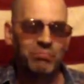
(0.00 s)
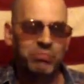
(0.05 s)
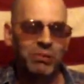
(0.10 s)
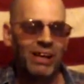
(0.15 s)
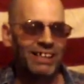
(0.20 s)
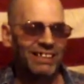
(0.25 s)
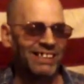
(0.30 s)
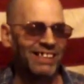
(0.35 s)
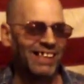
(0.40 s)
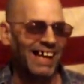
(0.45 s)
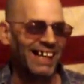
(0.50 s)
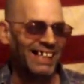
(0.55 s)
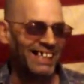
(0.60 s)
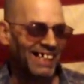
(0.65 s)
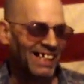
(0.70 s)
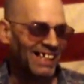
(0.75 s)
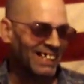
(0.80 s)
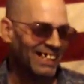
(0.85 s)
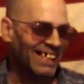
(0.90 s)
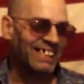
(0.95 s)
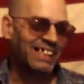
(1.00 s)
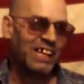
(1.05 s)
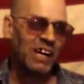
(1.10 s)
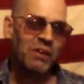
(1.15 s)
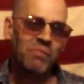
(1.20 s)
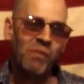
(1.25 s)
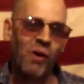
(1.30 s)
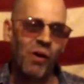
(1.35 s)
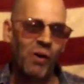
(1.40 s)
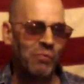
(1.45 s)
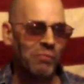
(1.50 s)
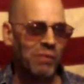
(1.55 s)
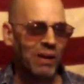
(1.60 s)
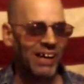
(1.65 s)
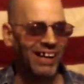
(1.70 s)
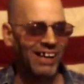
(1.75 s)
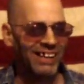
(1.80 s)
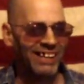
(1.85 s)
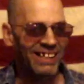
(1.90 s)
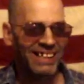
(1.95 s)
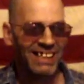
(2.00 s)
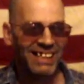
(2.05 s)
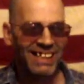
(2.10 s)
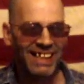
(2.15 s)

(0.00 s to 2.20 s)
bloodline. Like, come on, man.